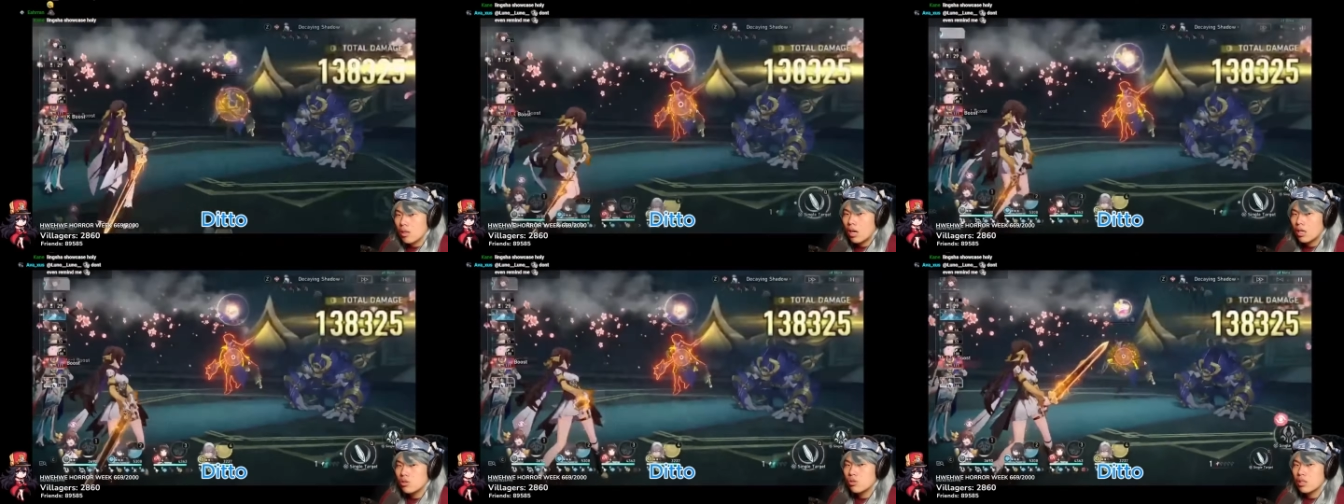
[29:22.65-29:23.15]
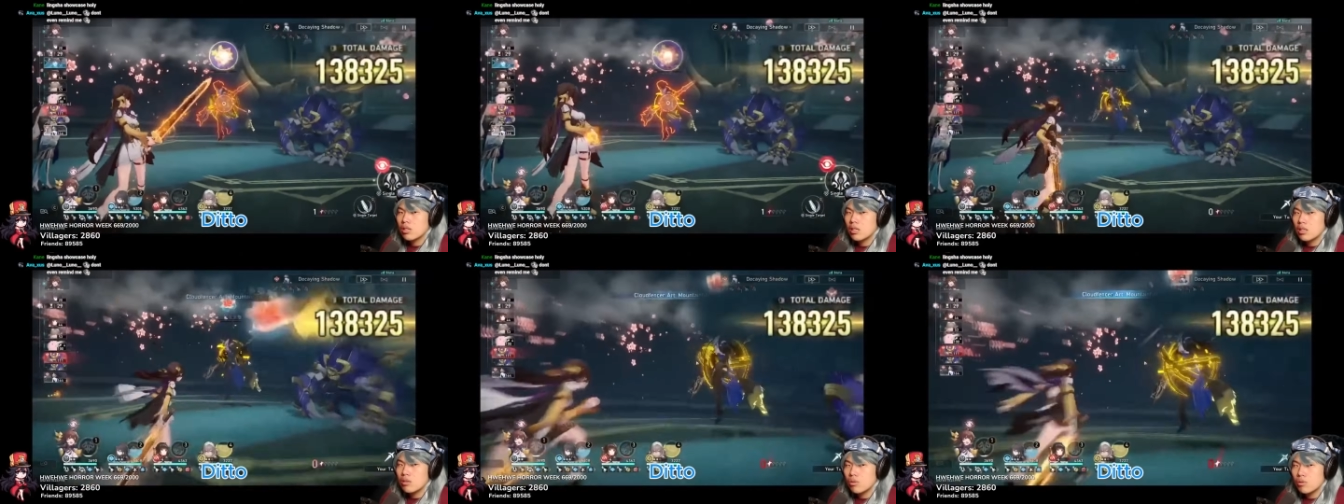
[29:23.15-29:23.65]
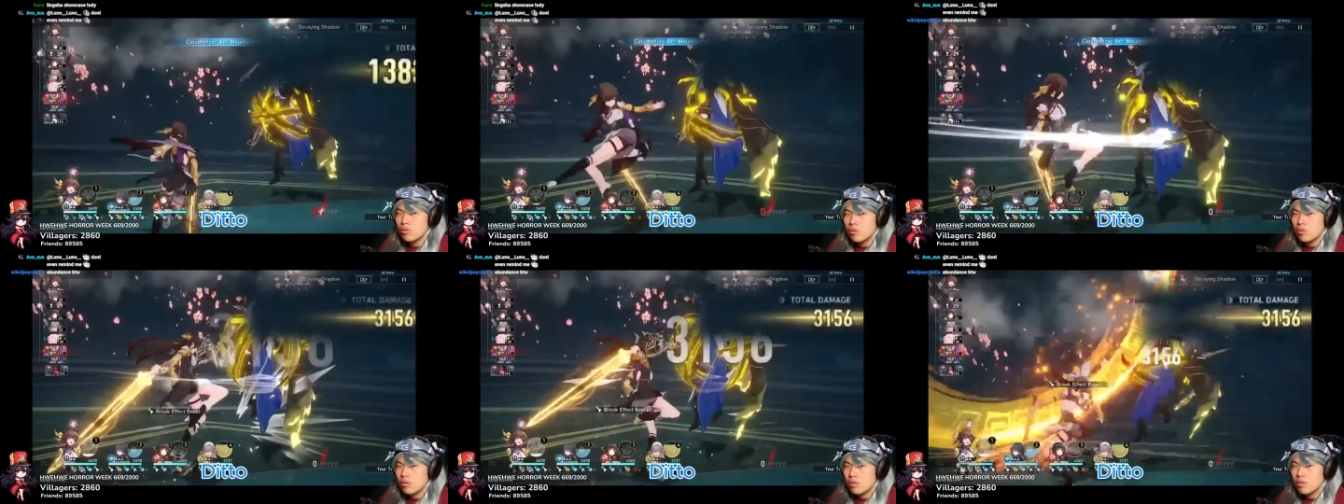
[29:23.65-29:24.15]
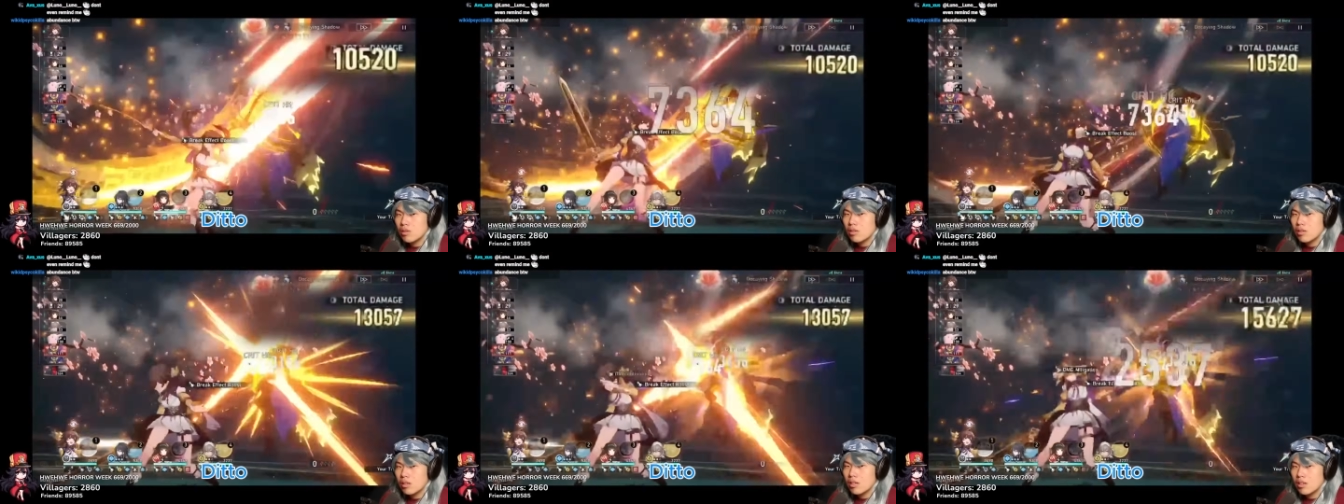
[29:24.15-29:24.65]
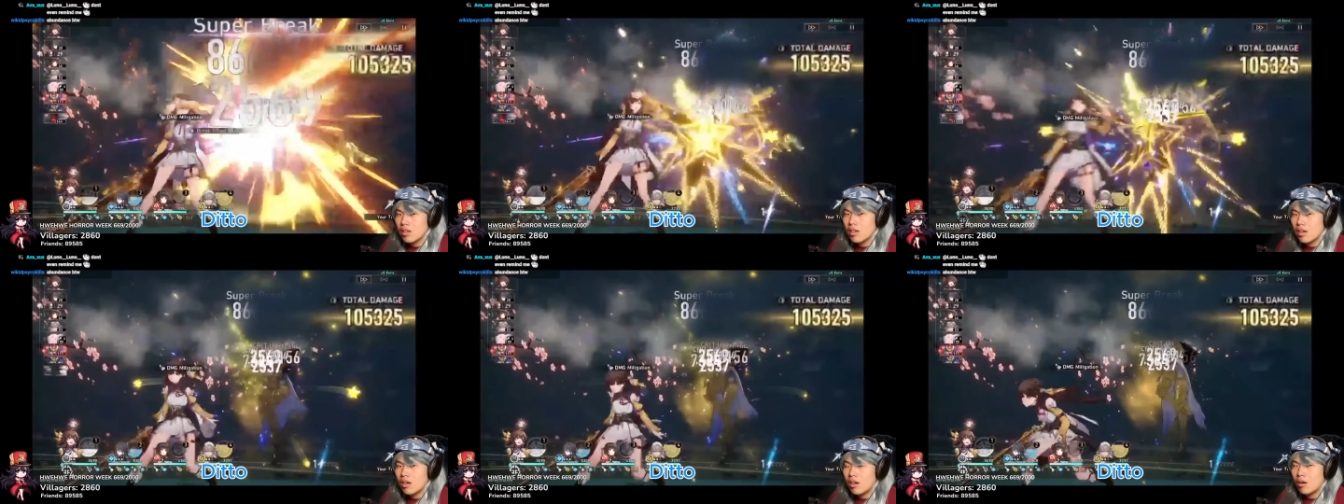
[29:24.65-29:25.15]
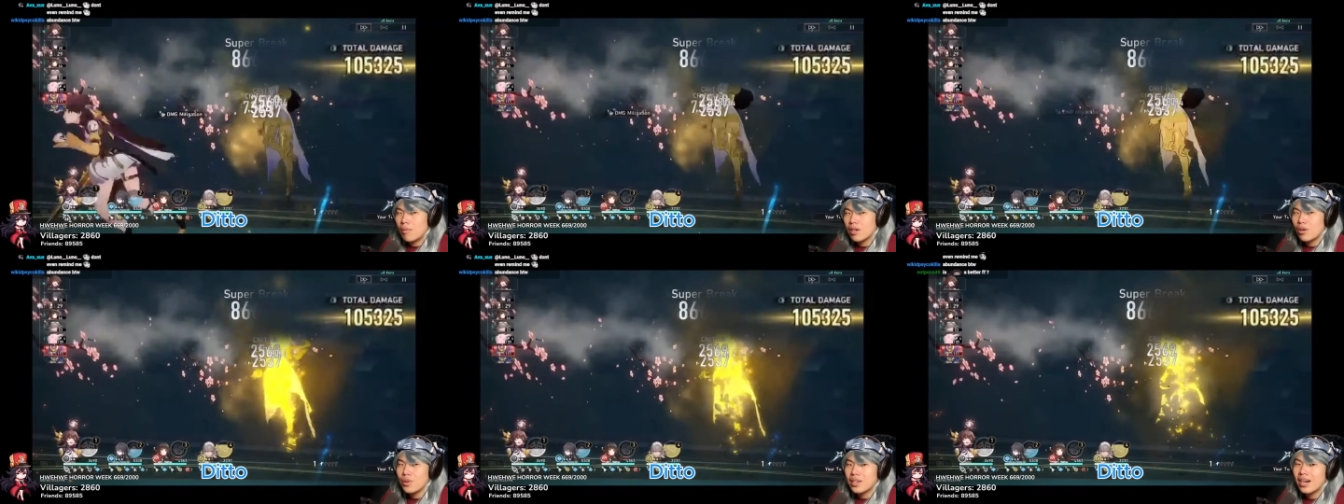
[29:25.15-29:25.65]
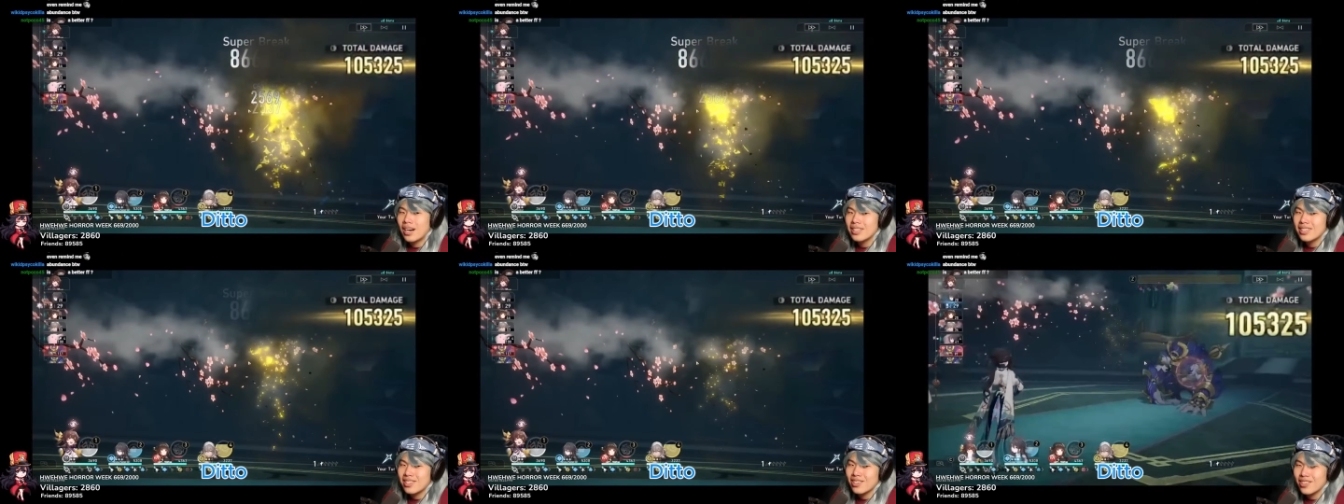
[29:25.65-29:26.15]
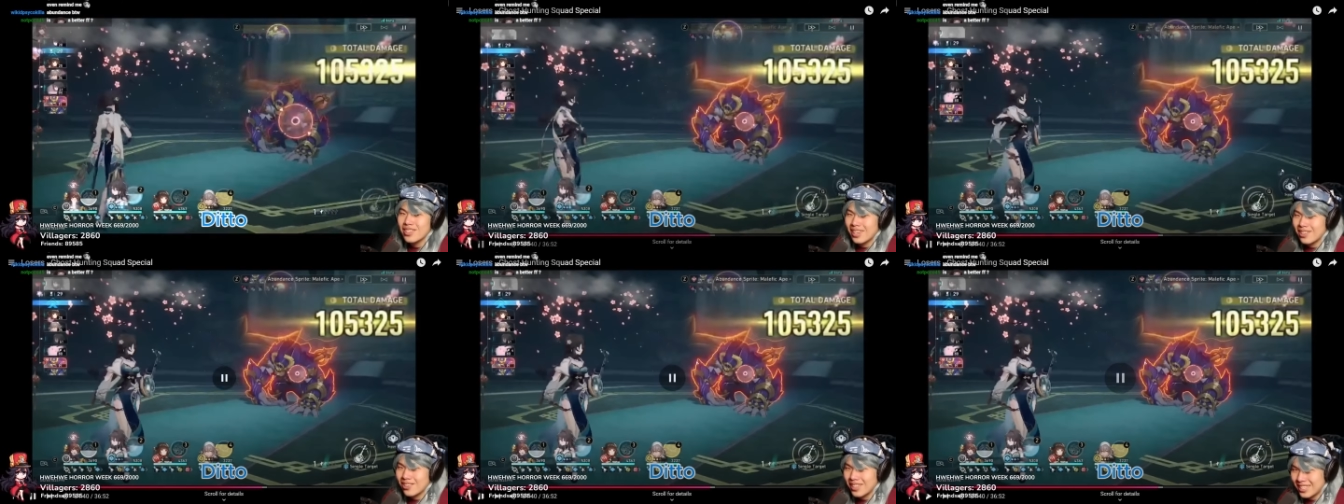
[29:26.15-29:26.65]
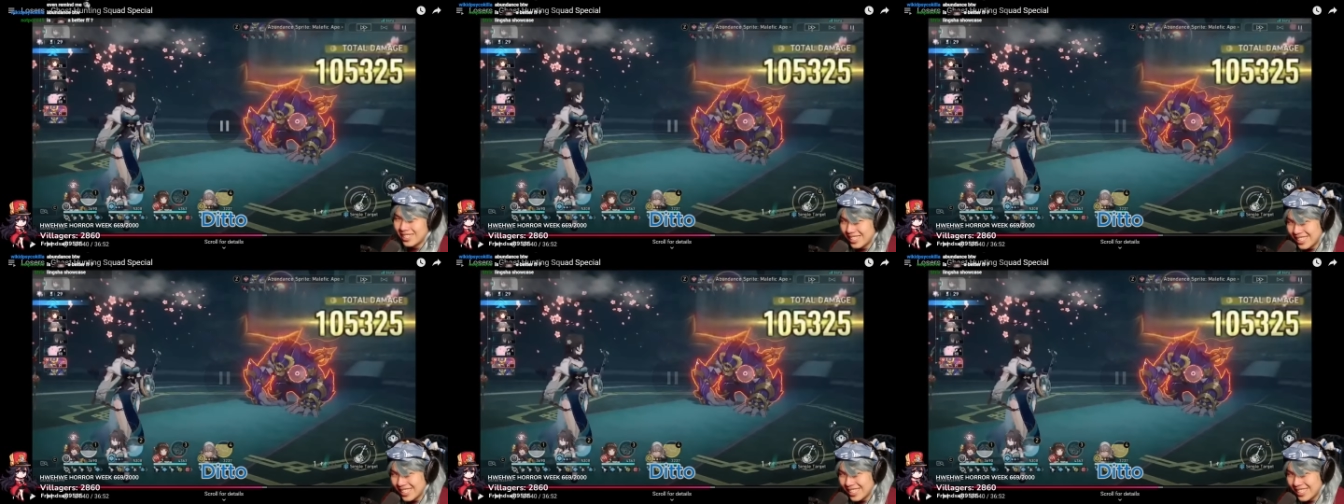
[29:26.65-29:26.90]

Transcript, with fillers: 132 oh my god we can't zero cycle guys